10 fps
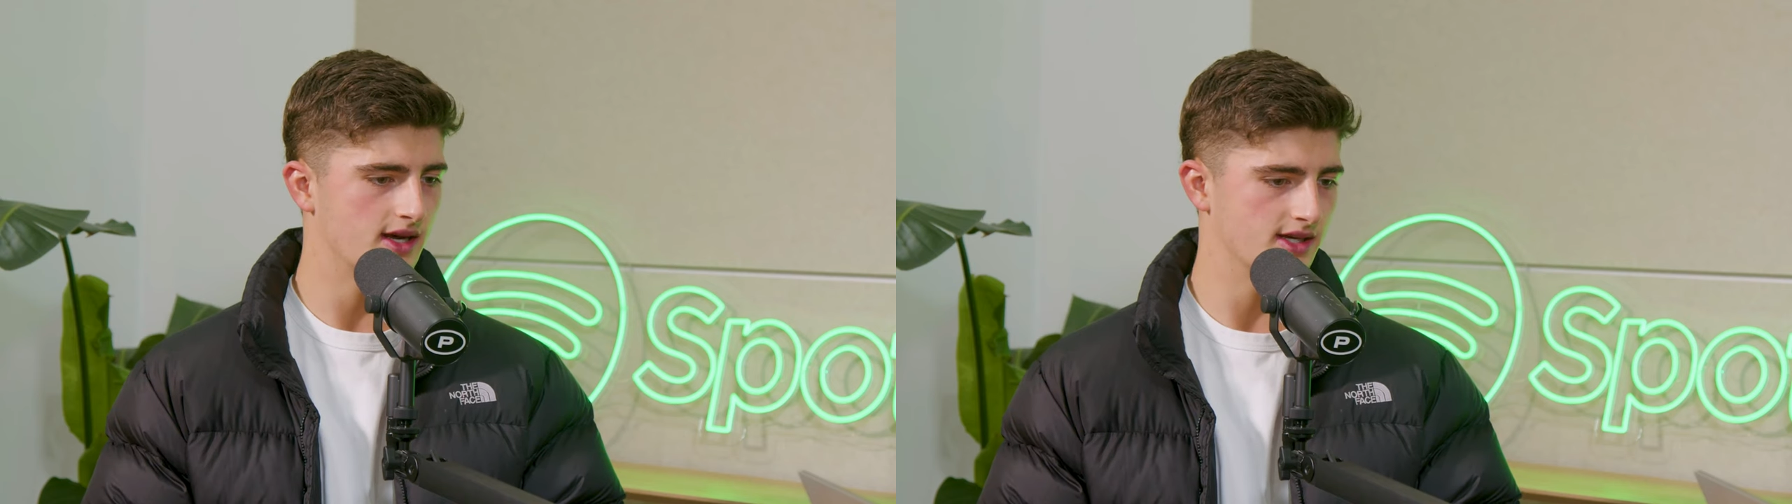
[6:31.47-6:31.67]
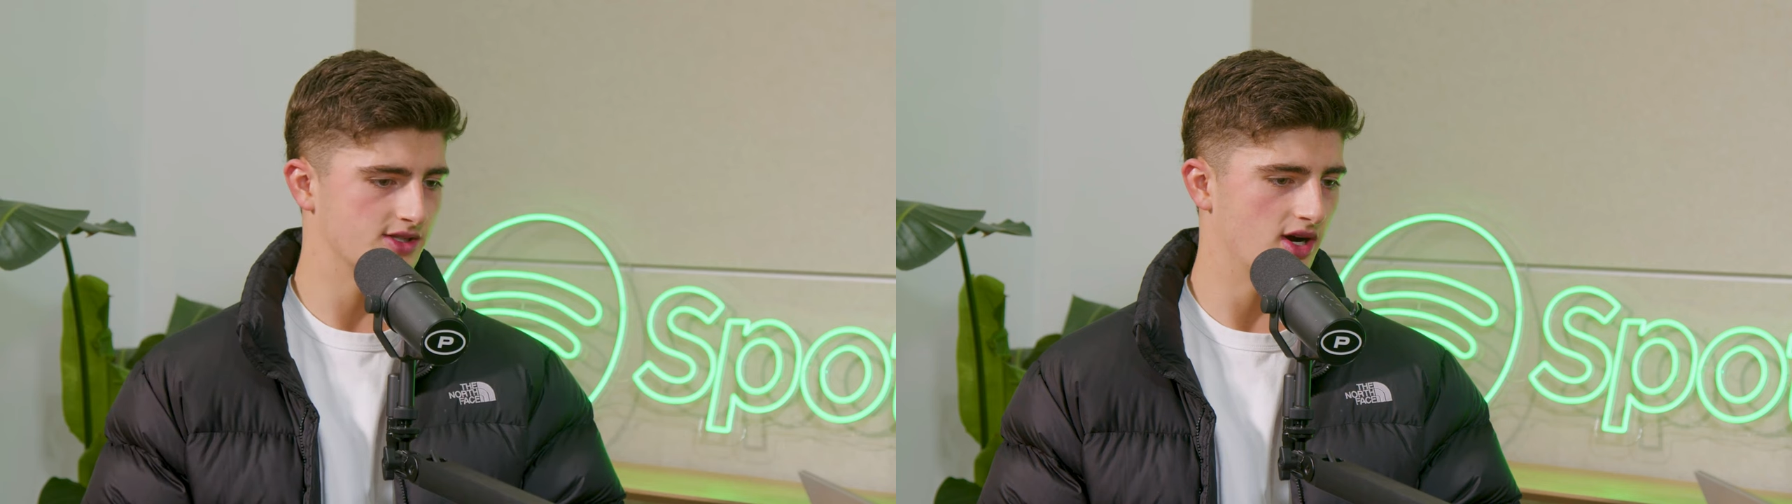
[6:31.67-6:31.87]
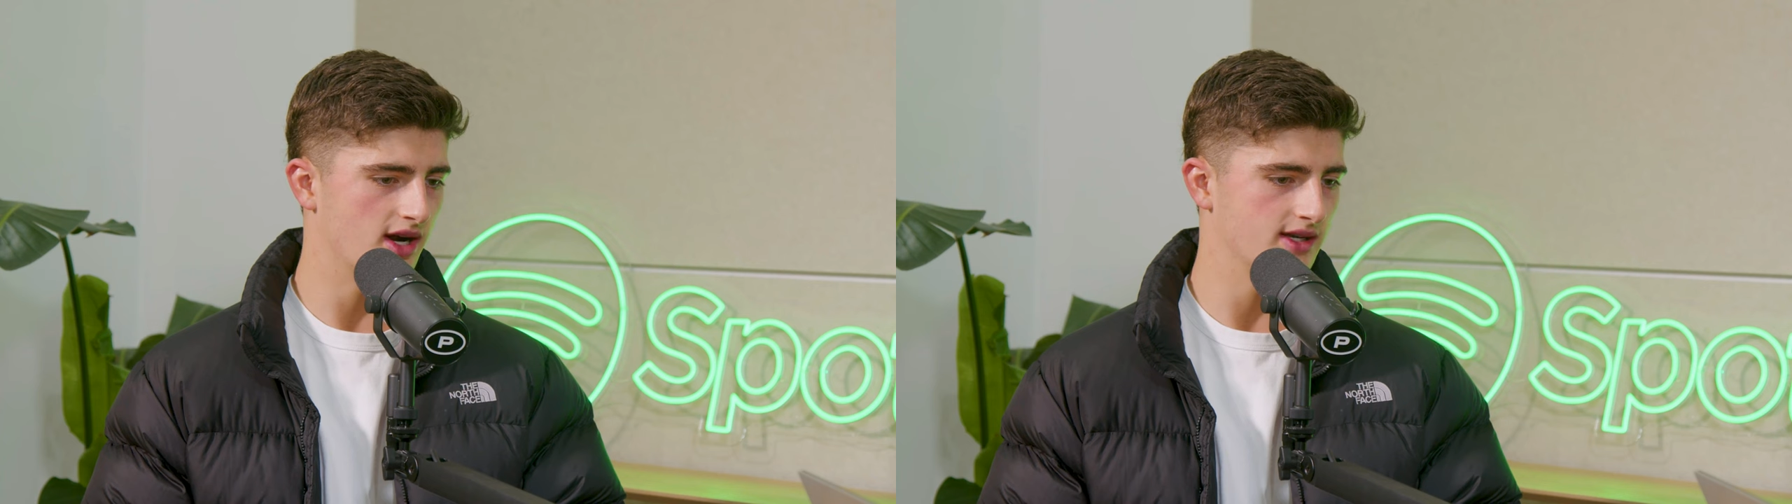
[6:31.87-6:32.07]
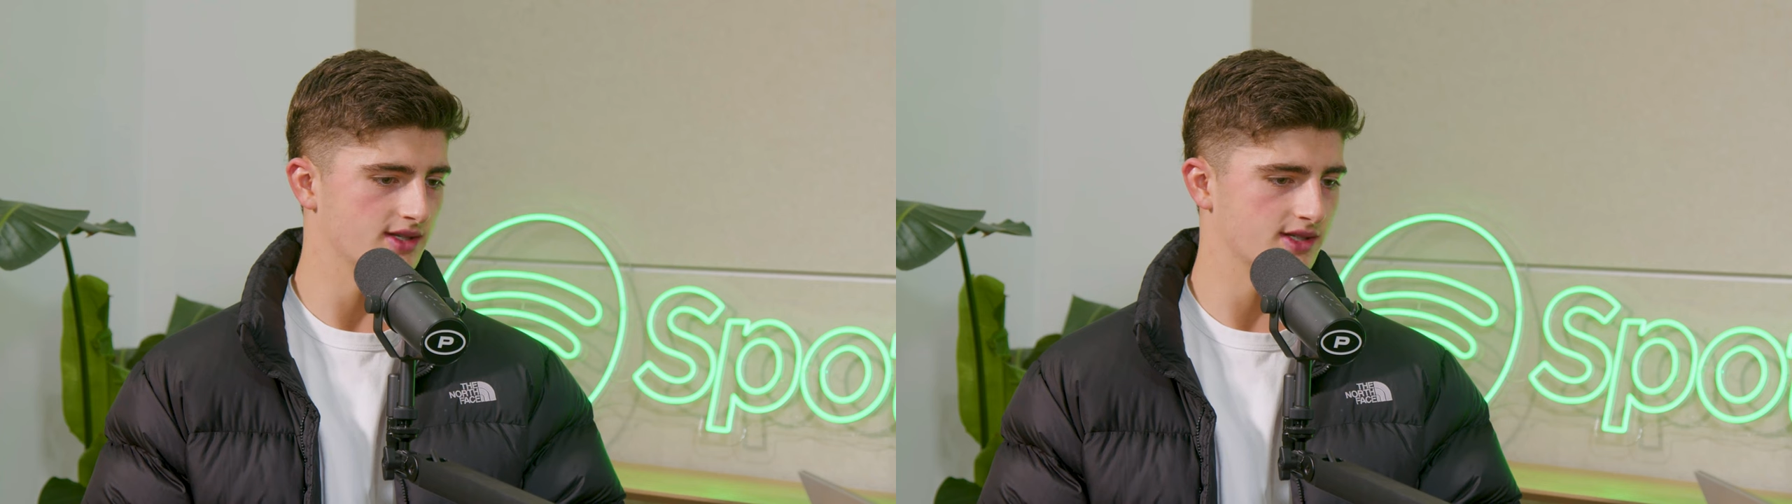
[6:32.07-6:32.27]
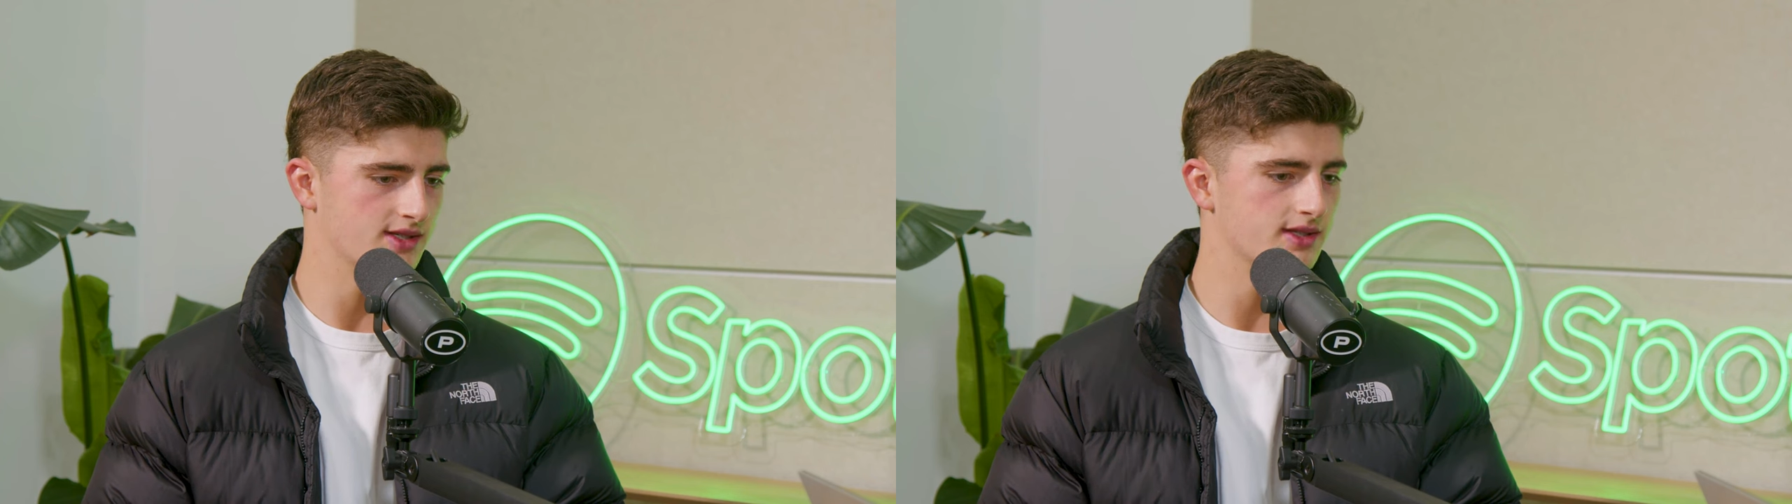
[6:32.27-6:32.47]
I try
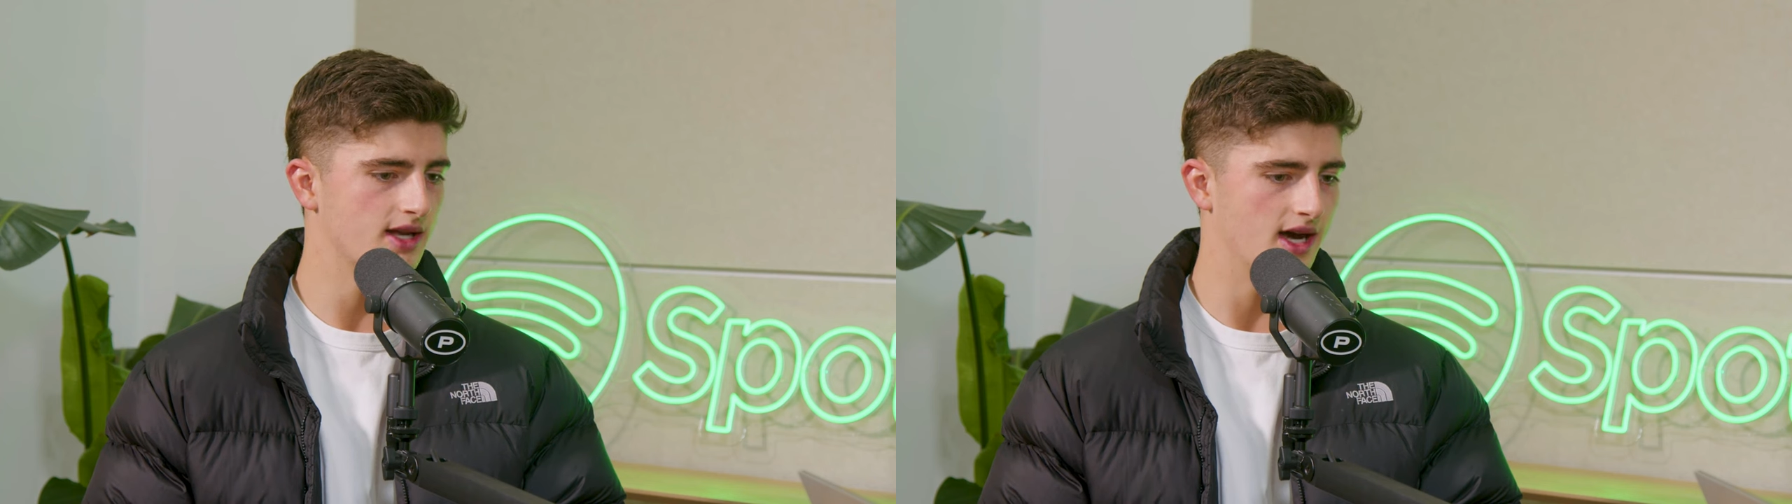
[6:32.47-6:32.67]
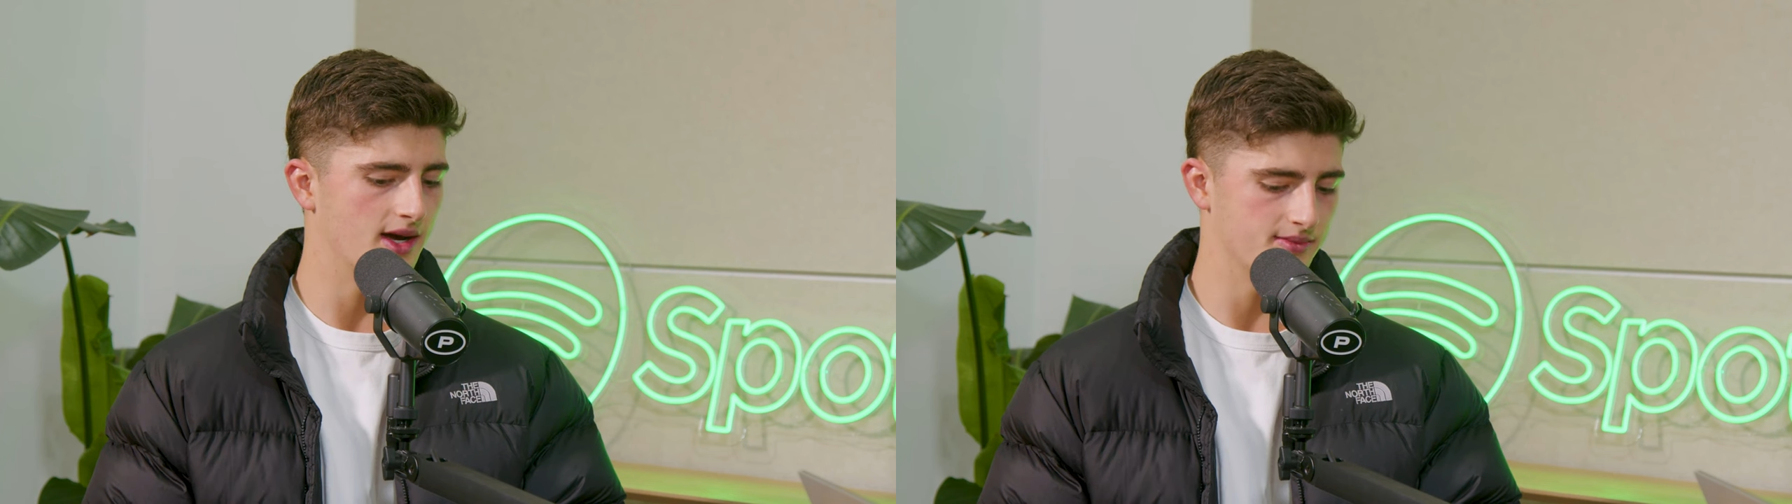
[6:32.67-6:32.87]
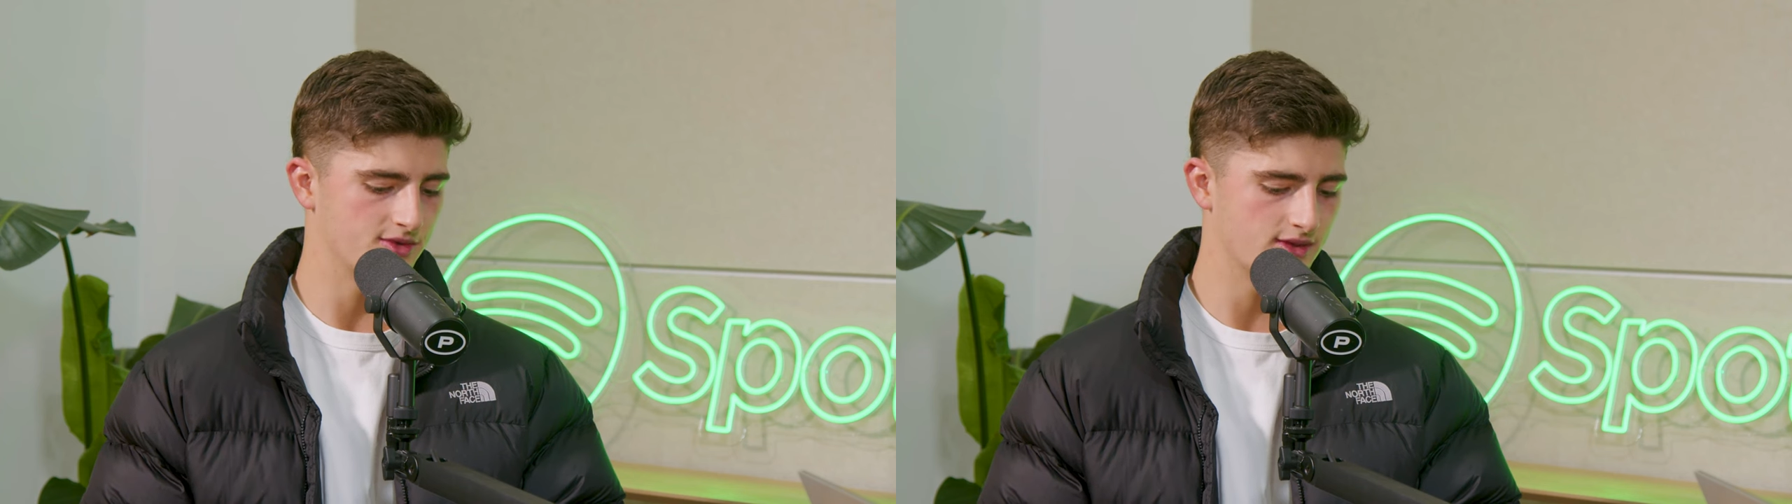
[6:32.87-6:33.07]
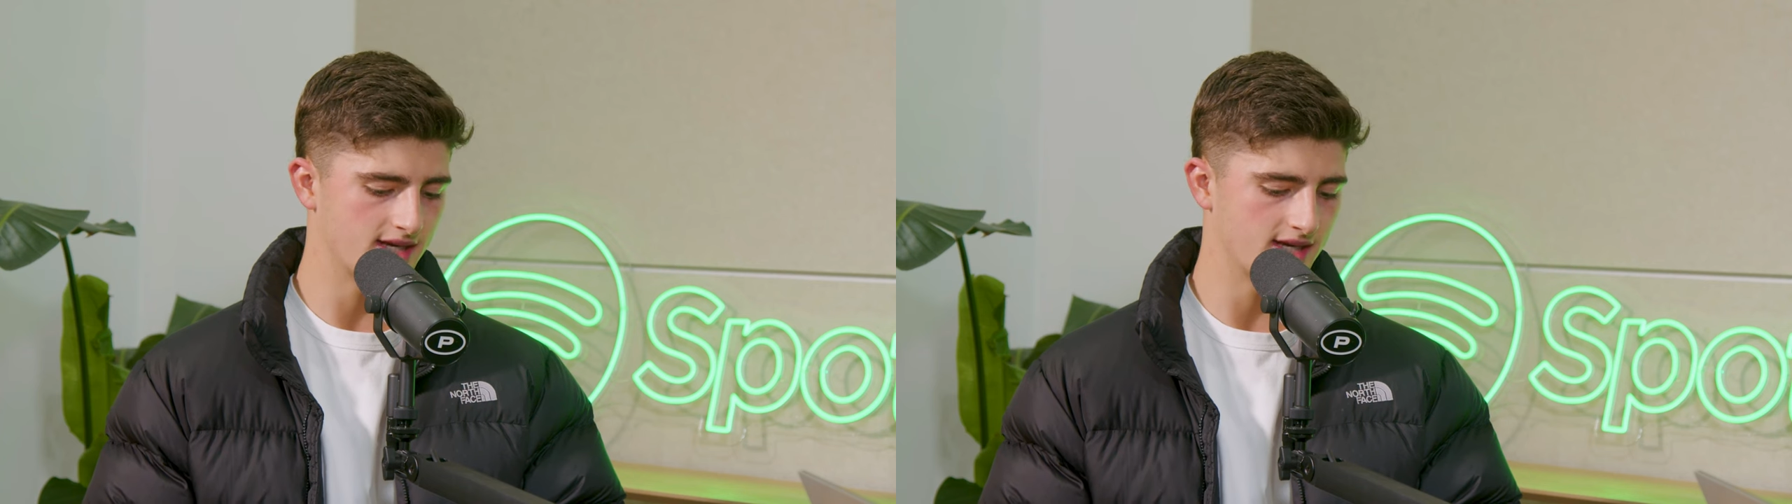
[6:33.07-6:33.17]
and just um,